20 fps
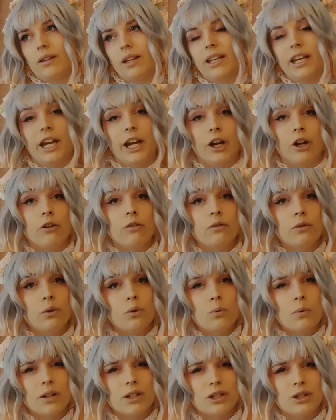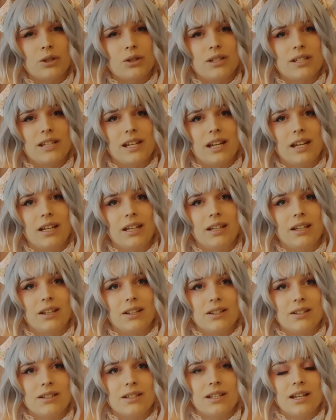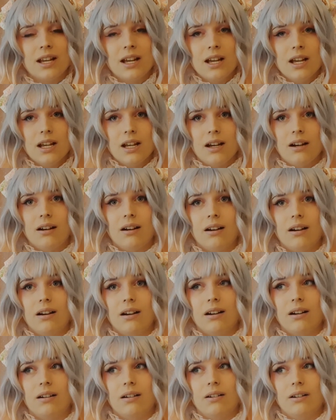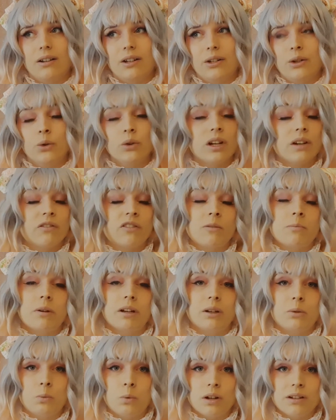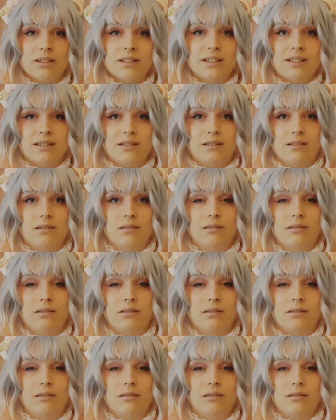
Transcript: careful what you say because uh, not everybody wants